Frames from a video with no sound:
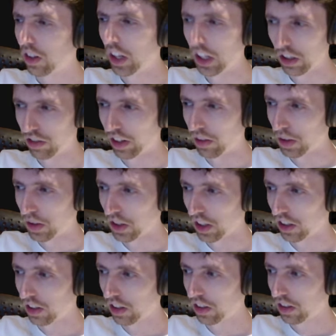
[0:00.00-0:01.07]
is
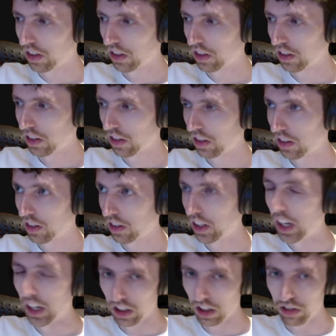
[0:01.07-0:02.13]
5%.
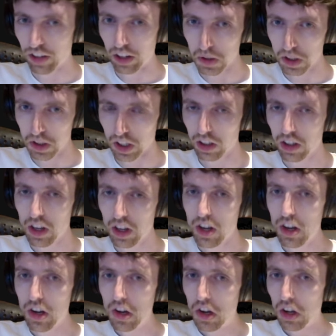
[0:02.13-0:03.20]
Yeah, it's 5%.
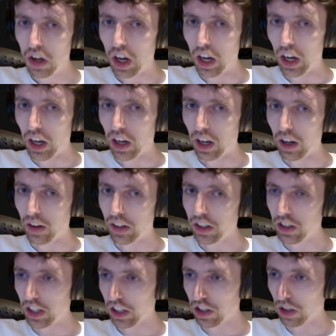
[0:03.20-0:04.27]
It
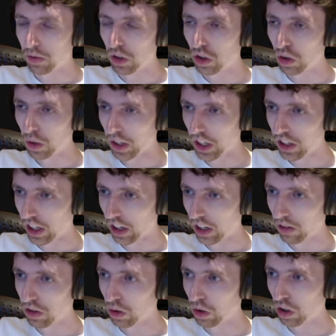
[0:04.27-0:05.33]
stacks up to 20
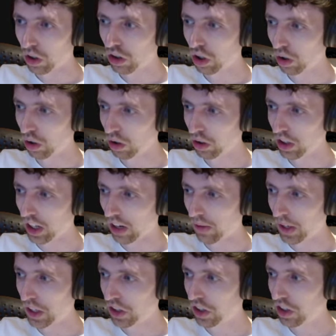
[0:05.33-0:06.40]
times. So the total
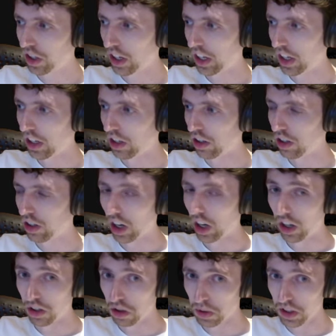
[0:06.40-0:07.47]
damage is
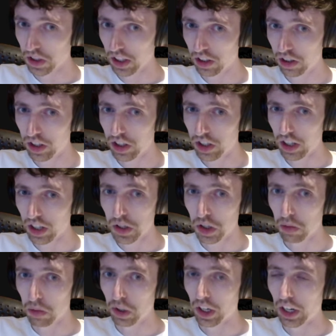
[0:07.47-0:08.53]
100% increased damage
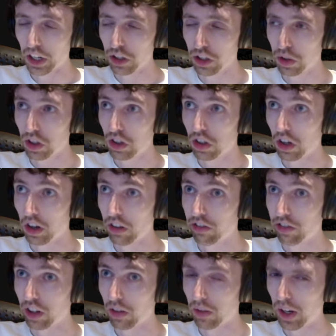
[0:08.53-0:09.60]
on Barrage, which is down
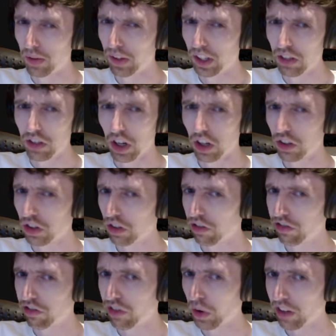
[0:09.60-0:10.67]
from, I believe,
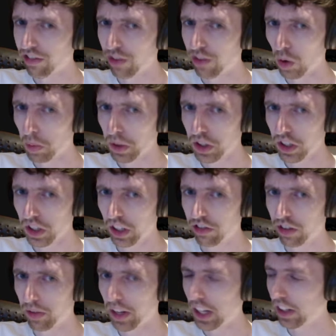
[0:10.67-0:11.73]
144%
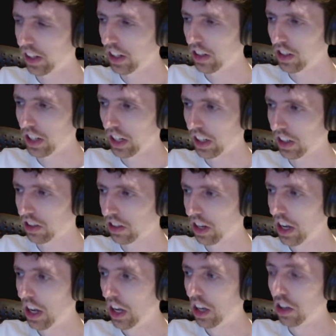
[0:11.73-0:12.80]
from 18 stacks.
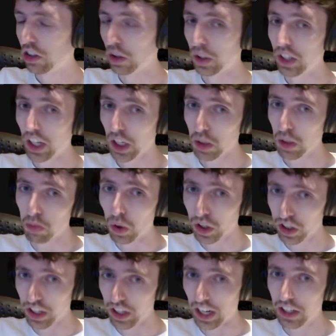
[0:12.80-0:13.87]
So it takes more
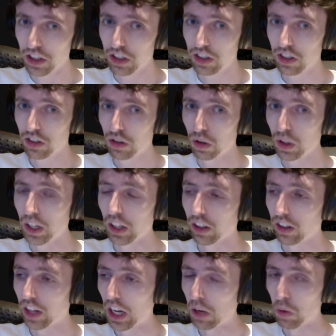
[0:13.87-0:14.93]
stacks to
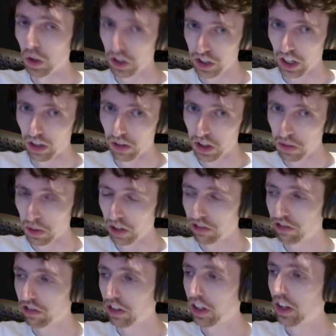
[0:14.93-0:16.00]
get a worse damage
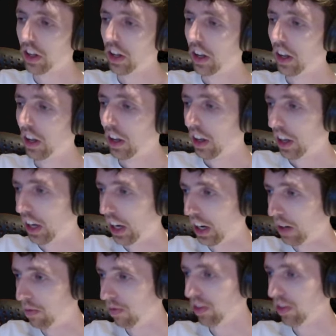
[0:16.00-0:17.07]
buff.
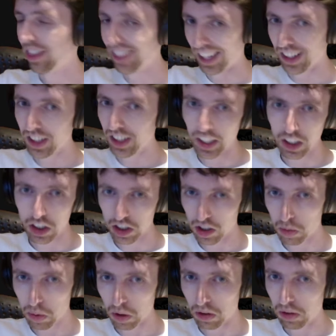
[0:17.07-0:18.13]
That said, it's
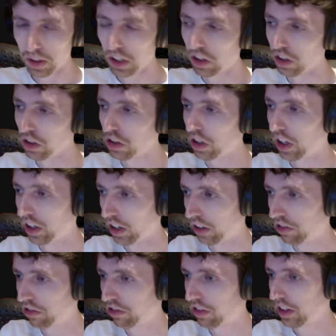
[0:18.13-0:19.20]
still probably good
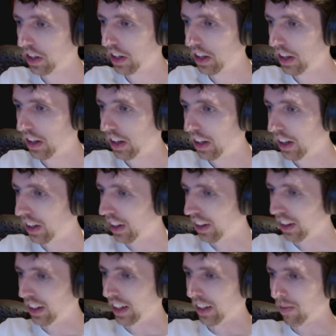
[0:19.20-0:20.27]
enough.
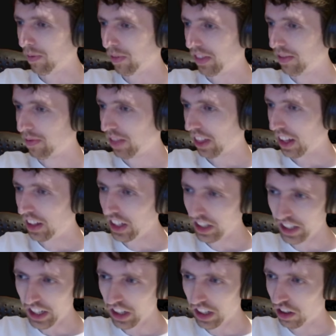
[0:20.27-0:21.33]
Like, this
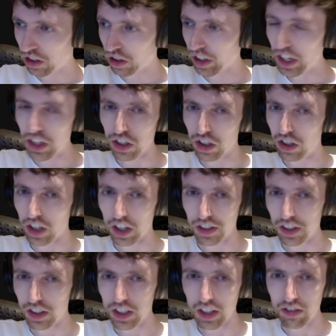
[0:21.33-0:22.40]
side of the tree just
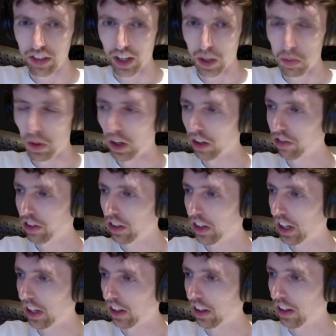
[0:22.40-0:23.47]
doesn't seem very powerful,
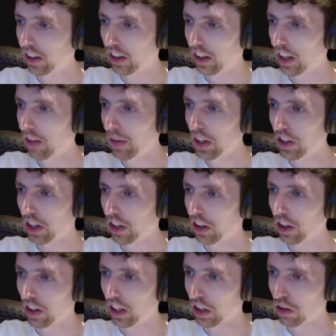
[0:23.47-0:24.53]
and it means
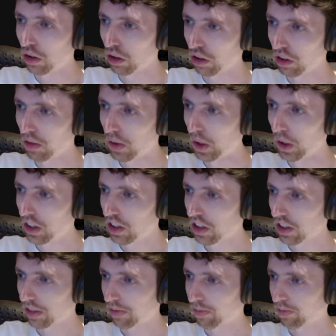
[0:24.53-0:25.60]
other than like 2 or 3
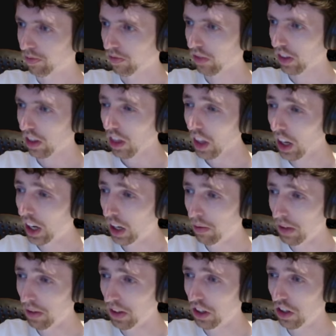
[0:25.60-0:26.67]
points, and
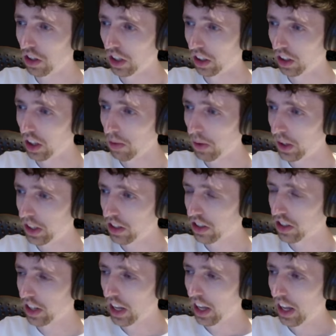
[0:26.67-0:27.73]
maybe the utility points,